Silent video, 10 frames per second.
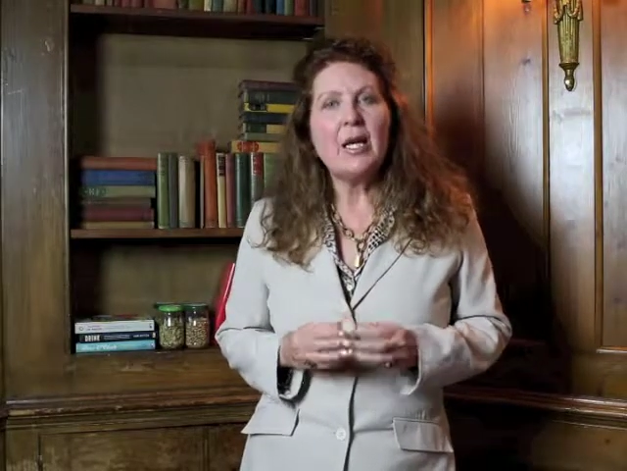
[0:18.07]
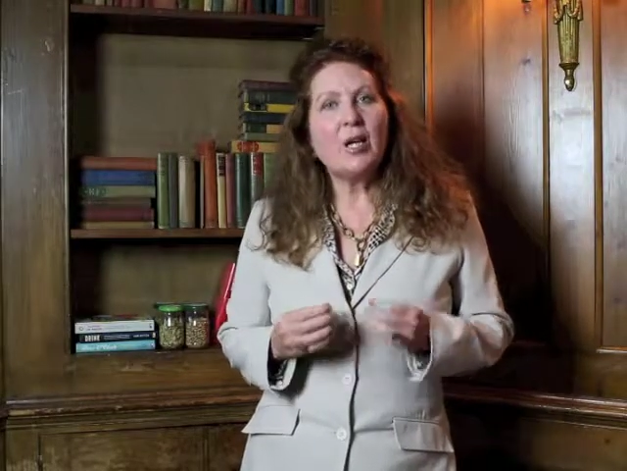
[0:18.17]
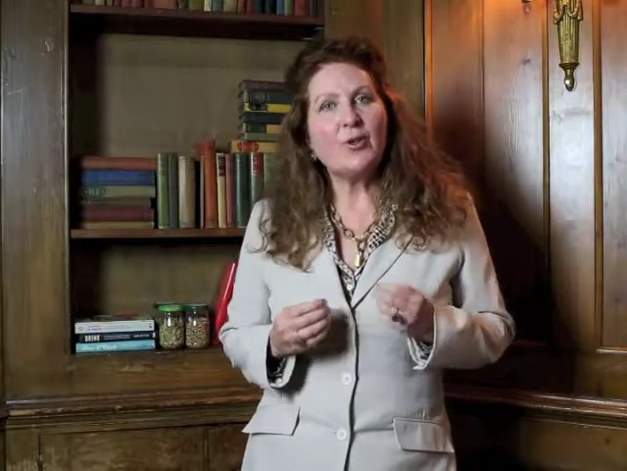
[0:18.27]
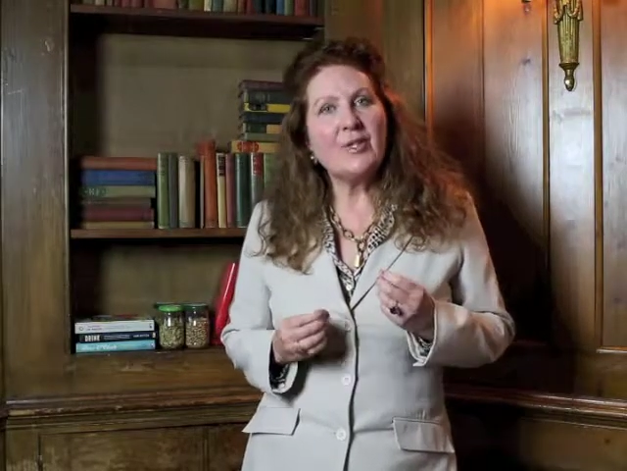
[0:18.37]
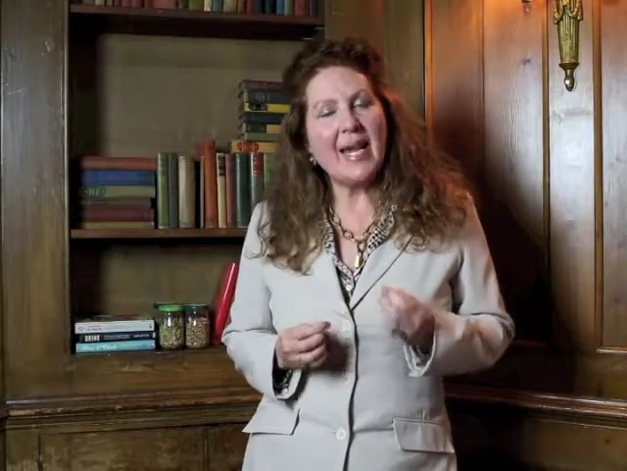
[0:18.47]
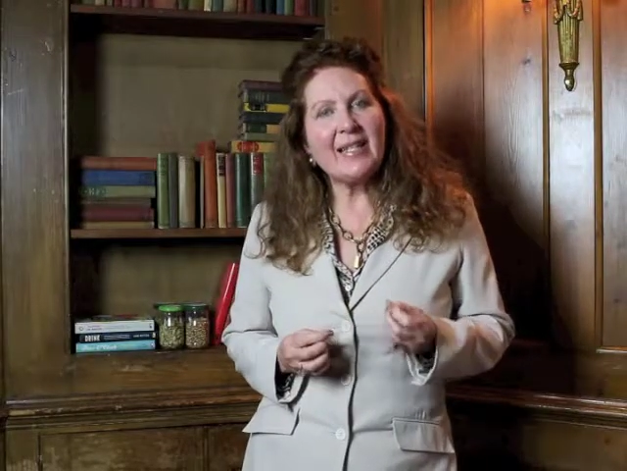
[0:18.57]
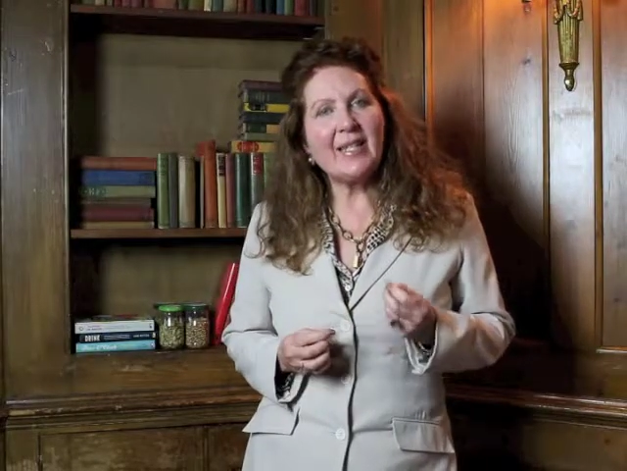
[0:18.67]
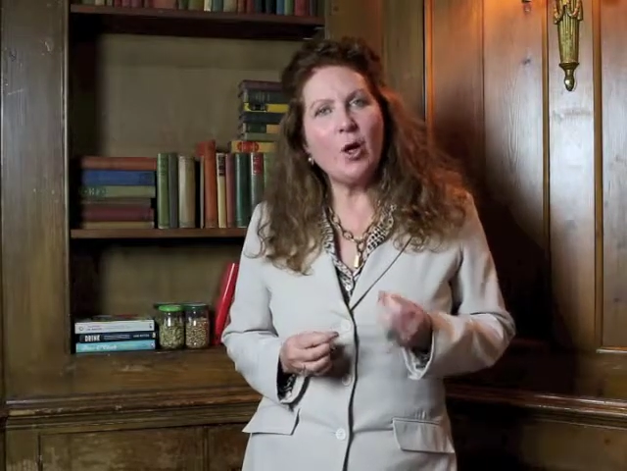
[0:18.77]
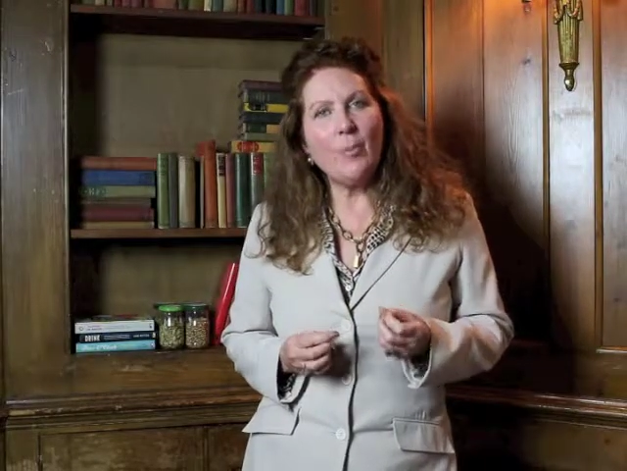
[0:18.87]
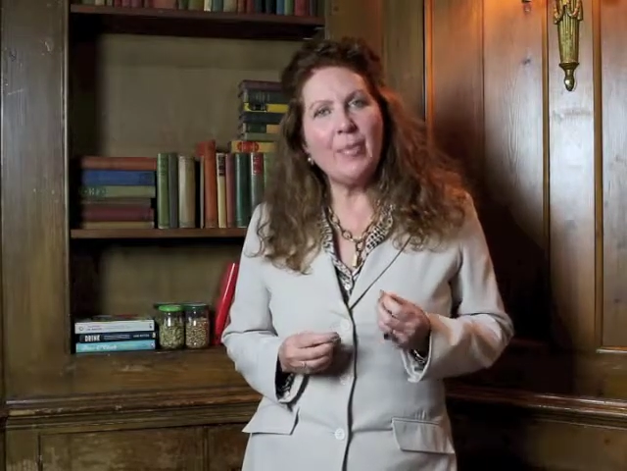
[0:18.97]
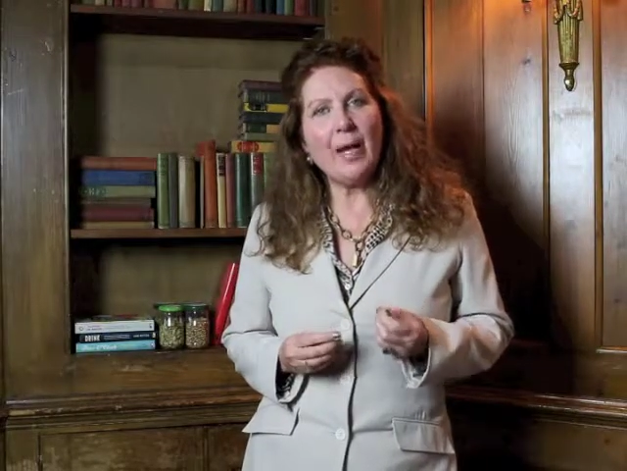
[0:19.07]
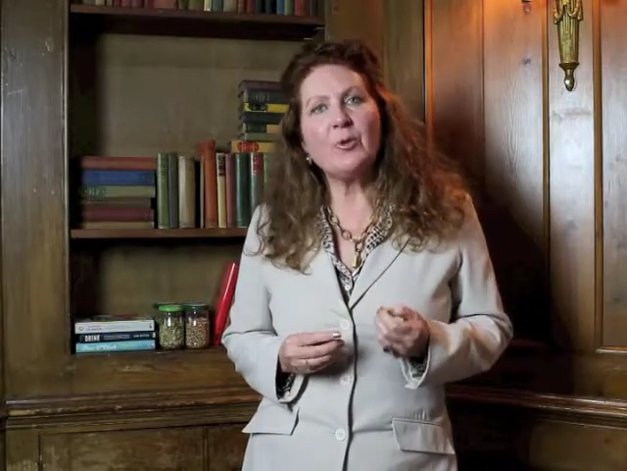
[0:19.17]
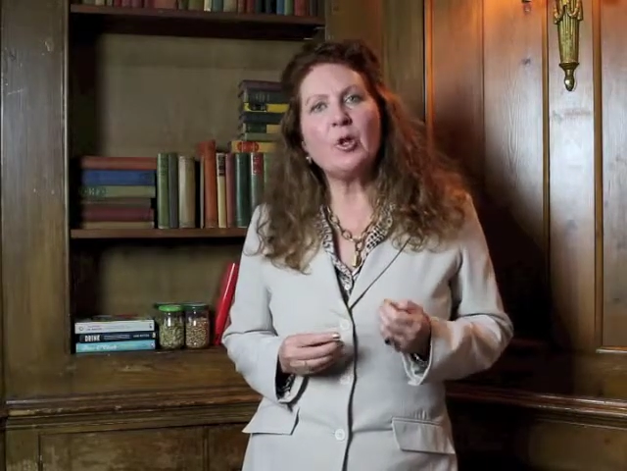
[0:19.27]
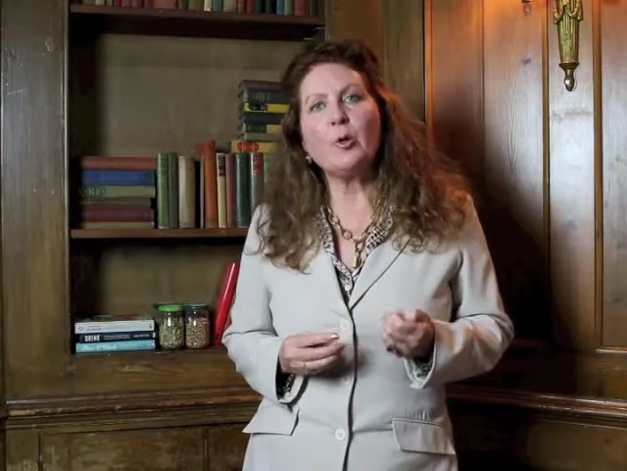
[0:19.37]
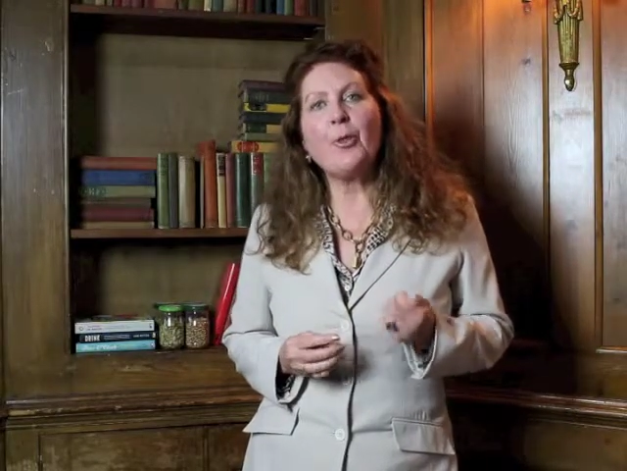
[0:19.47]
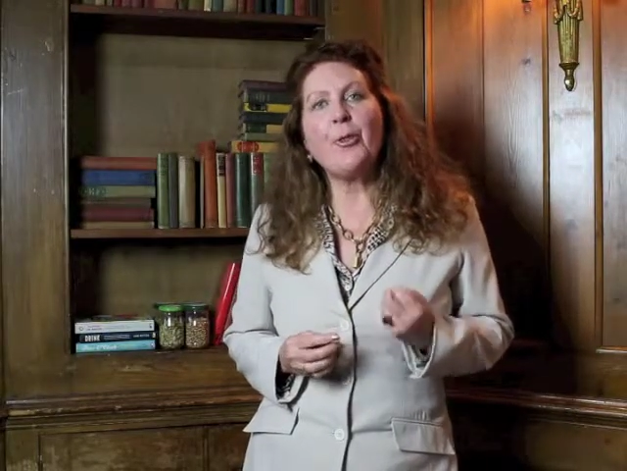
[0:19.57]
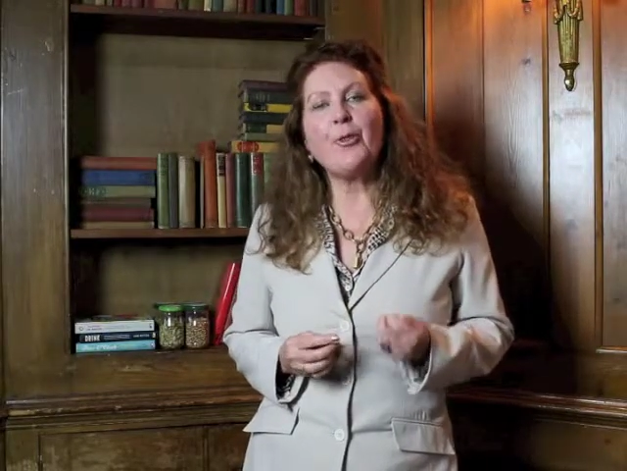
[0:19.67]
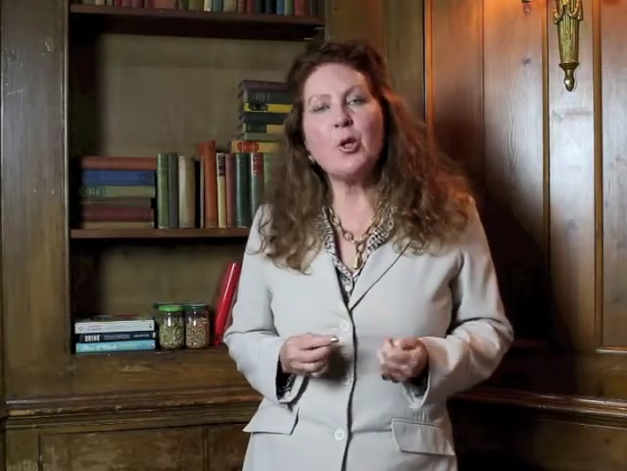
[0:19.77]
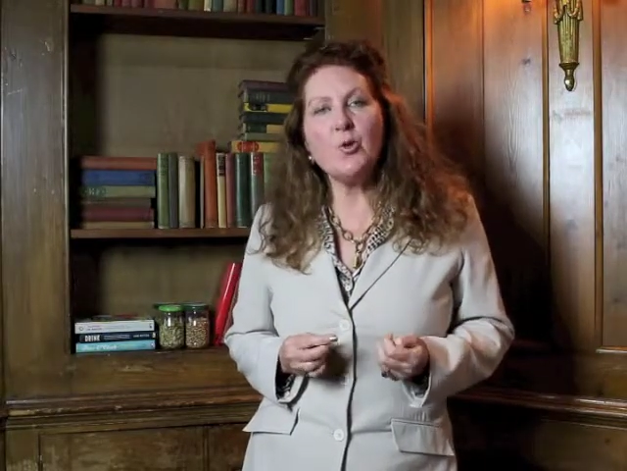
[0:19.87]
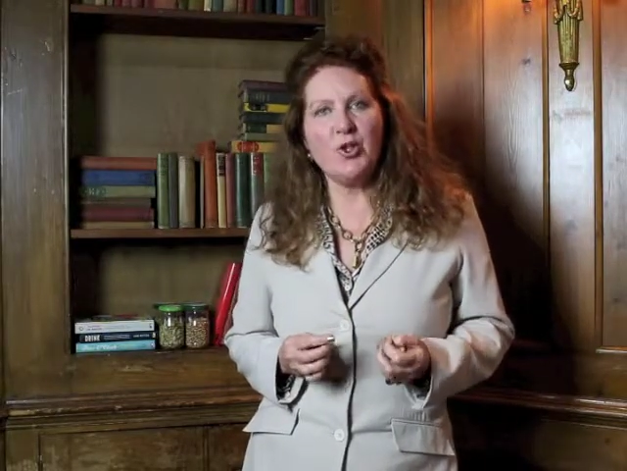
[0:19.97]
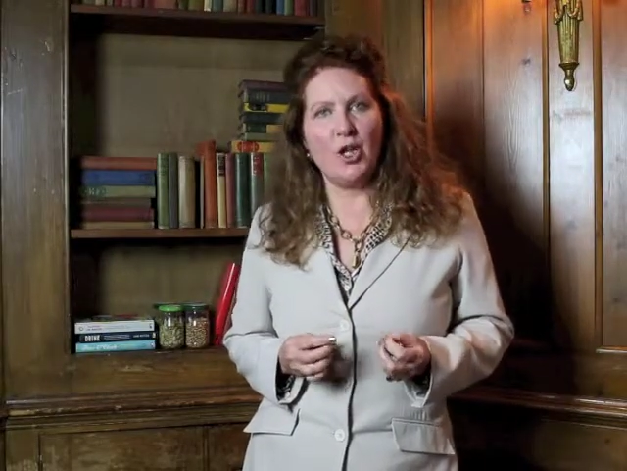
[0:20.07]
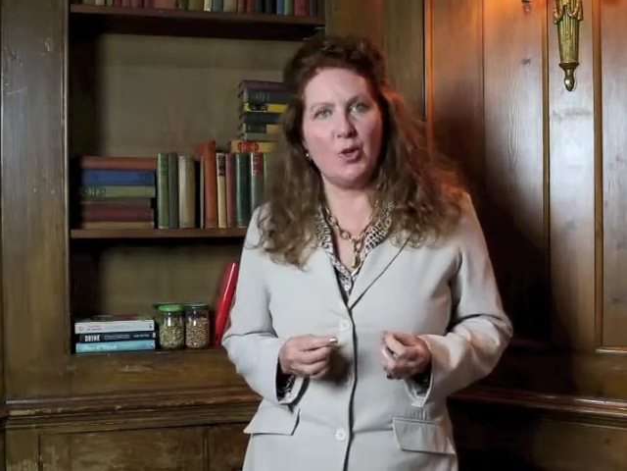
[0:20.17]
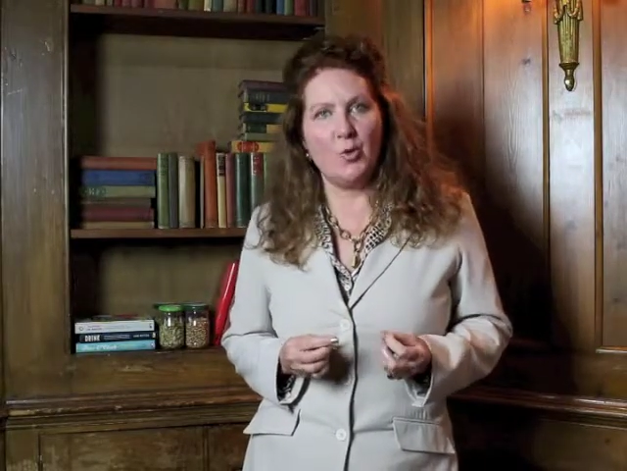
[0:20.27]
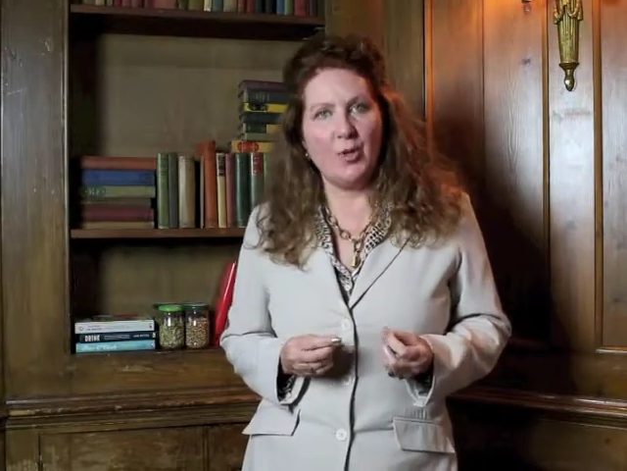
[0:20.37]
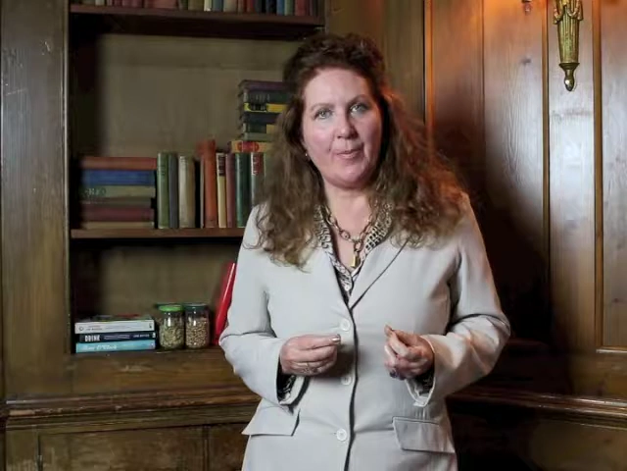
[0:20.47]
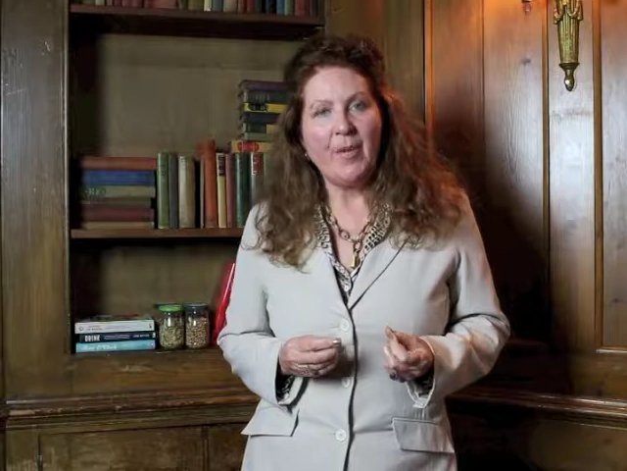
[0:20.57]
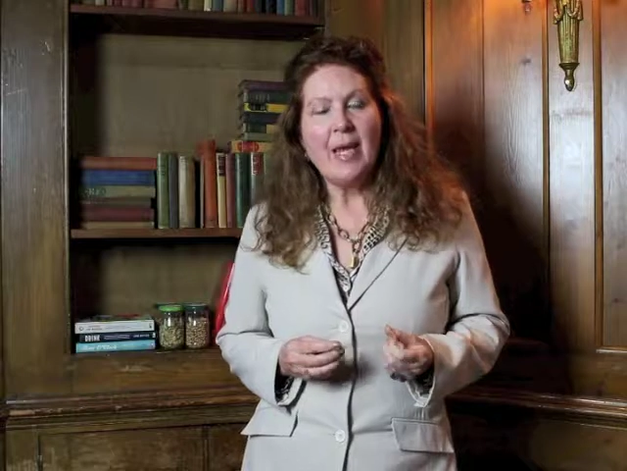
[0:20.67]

contains a compound called thujone.